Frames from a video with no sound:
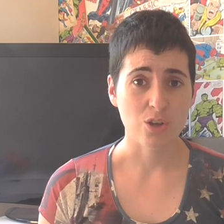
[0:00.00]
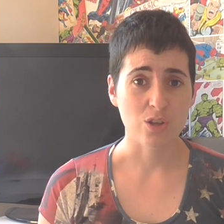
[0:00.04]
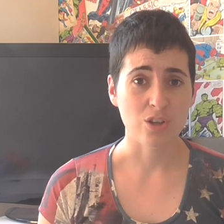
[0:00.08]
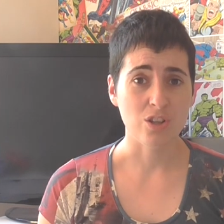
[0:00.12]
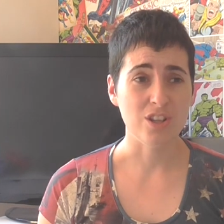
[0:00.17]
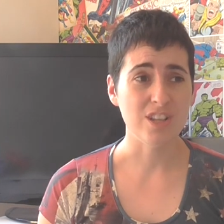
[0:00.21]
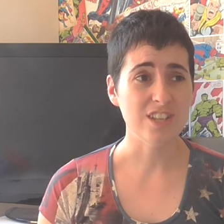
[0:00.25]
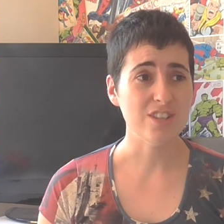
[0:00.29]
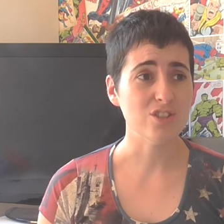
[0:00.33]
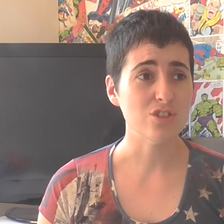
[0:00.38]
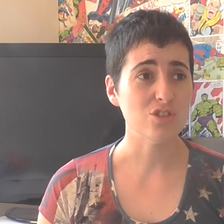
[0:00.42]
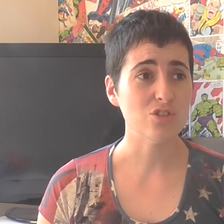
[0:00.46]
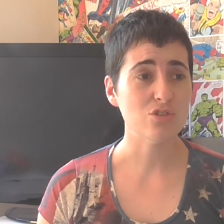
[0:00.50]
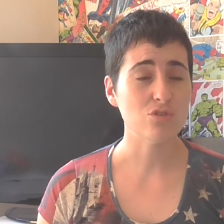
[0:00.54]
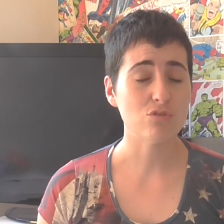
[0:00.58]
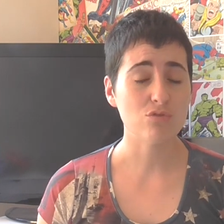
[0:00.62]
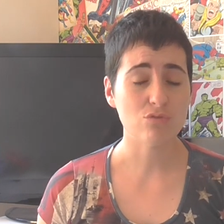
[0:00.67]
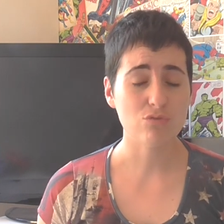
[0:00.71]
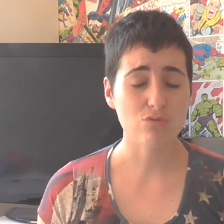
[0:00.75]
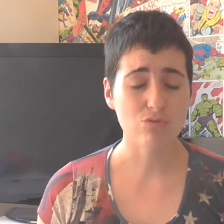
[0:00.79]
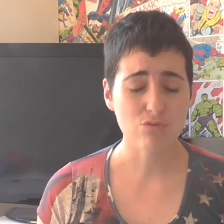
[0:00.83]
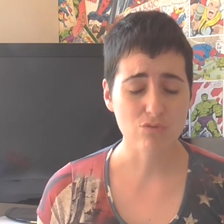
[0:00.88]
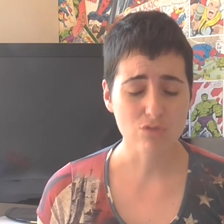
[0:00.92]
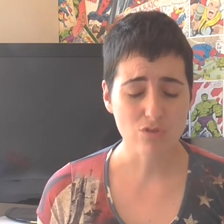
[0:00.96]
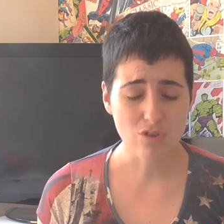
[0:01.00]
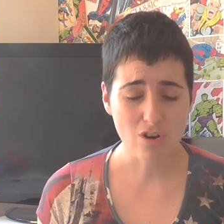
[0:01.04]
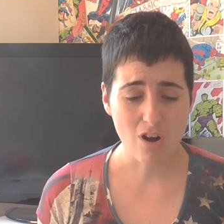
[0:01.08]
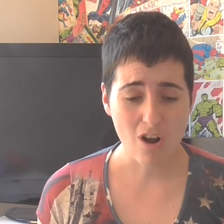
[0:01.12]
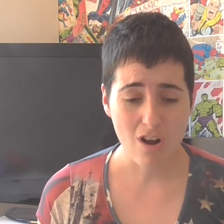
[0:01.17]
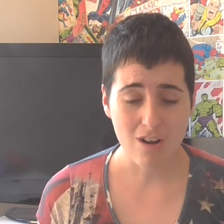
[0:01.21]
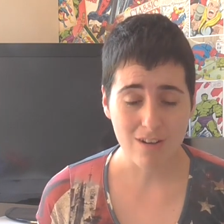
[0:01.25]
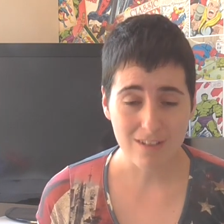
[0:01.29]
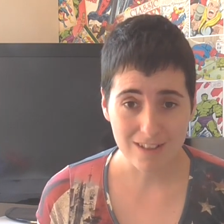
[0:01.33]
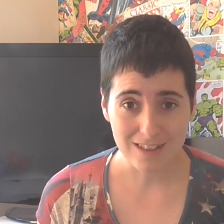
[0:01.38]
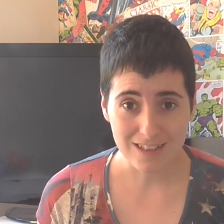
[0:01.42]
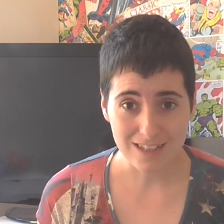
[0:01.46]
and it's
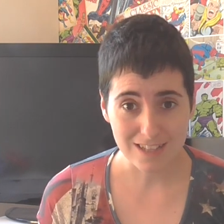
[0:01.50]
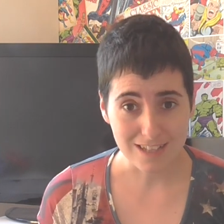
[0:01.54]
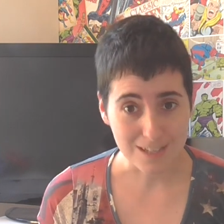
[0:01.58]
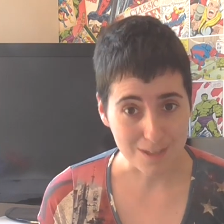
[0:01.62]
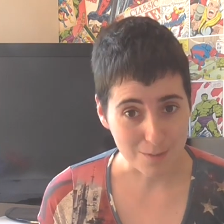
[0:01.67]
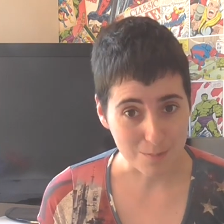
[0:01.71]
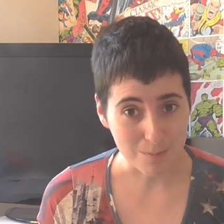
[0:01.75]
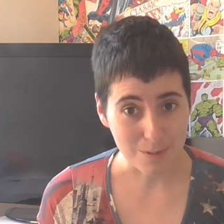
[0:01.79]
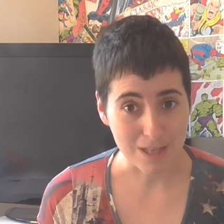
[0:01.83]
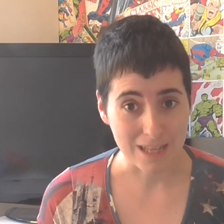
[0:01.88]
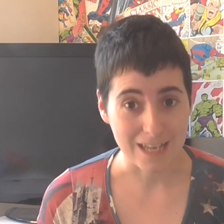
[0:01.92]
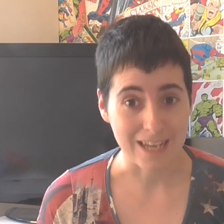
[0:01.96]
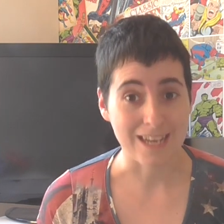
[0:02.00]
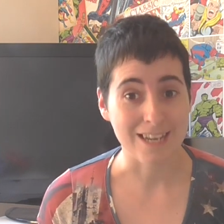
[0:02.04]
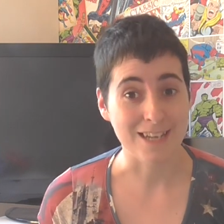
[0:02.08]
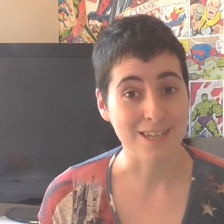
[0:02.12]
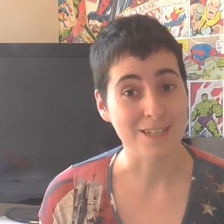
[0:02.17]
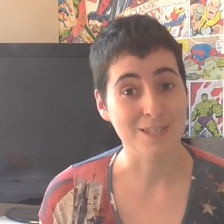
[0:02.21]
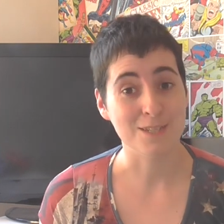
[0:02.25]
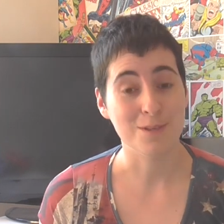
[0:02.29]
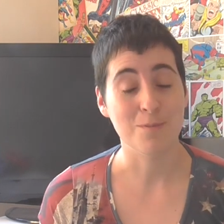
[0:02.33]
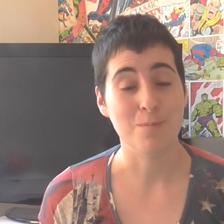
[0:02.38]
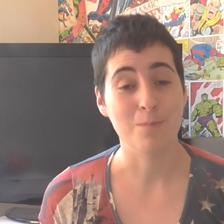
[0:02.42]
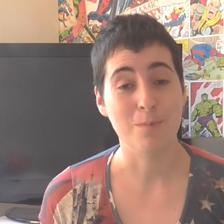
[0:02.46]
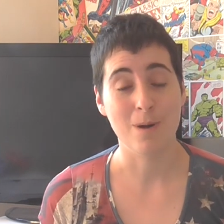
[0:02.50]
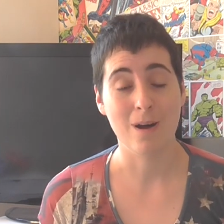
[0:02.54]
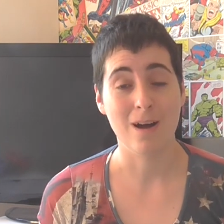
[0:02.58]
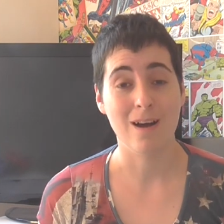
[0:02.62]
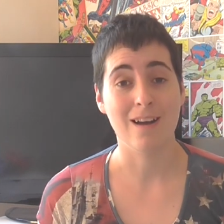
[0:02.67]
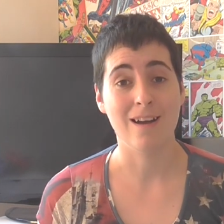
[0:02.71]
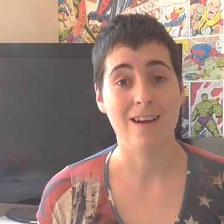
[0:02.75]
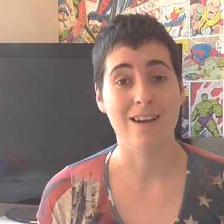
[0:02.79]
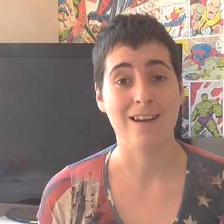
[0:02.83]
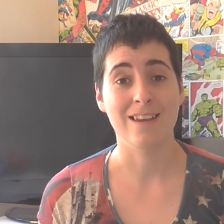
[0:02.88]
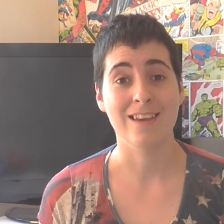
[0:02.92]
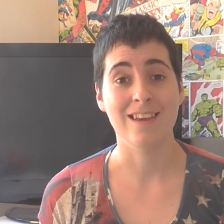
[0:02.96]
strongly played
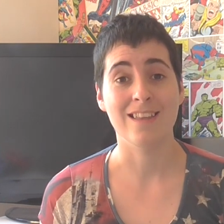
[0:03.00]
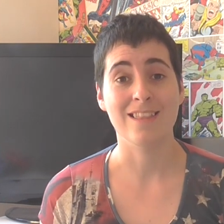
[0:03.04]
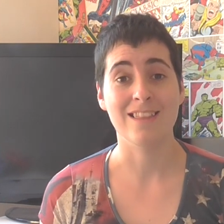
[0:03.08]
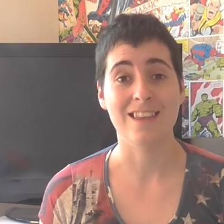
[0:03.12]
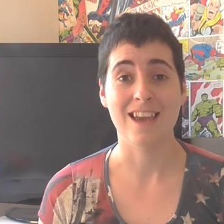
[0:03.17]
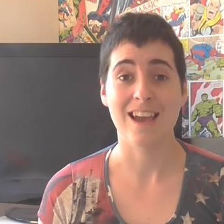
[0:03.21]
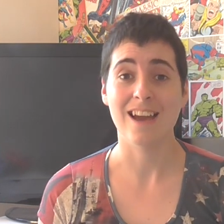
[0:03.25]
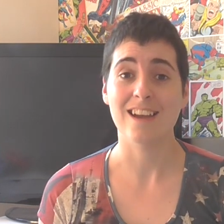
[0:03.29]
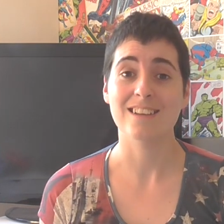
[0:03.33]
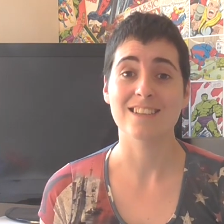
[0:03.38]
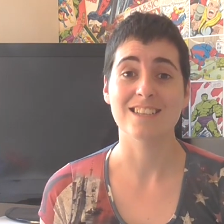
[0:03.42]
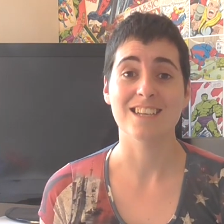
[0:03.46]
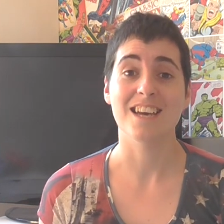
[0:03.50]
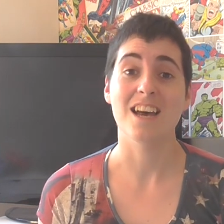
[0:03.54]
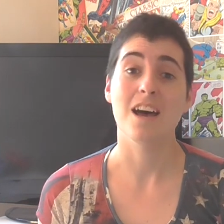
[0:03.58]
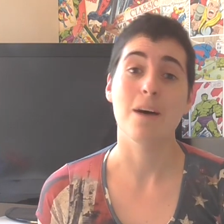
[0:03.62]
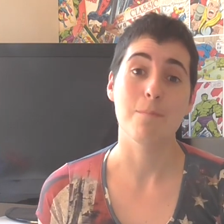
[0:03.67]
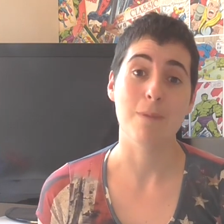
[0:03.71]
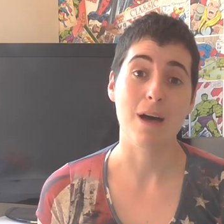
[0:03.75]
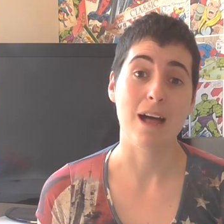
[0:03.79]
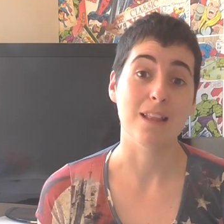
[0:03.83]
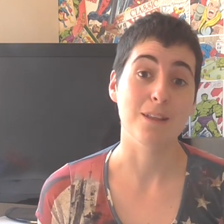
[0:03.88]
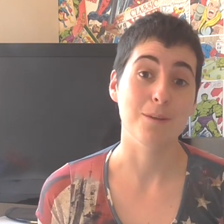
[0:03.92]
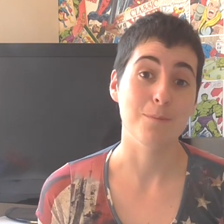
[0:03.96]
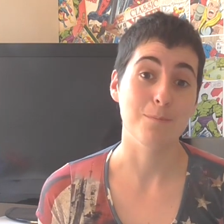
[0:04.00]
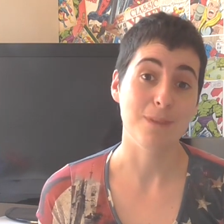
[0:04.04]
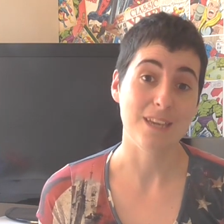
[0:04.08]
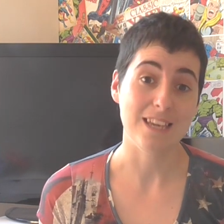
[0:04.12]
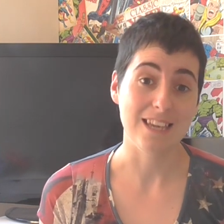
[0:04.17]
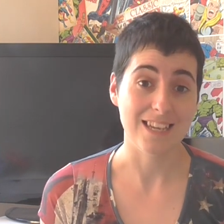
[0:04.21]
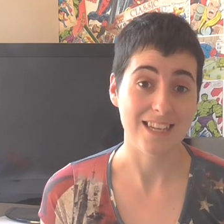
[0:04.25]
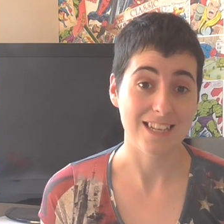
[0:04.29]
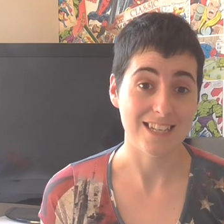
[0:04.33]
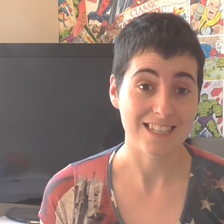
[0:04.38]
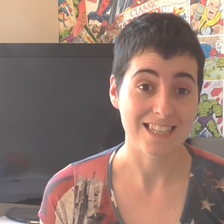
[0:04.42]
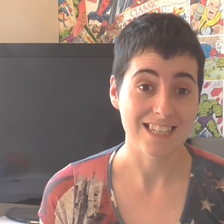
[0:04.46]
by the actor Aml
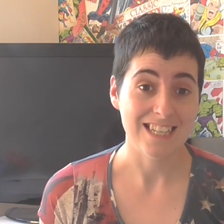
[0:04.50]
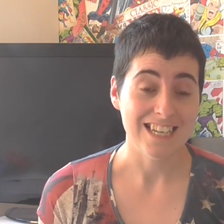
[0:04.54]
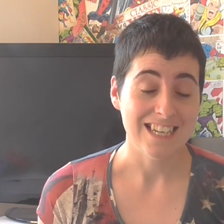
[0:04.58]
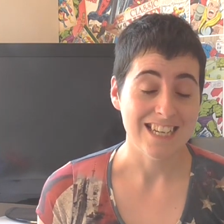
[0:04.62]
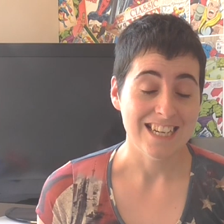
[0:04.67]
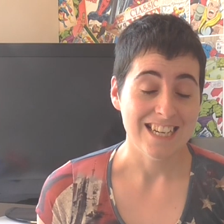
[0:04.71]
Ameen.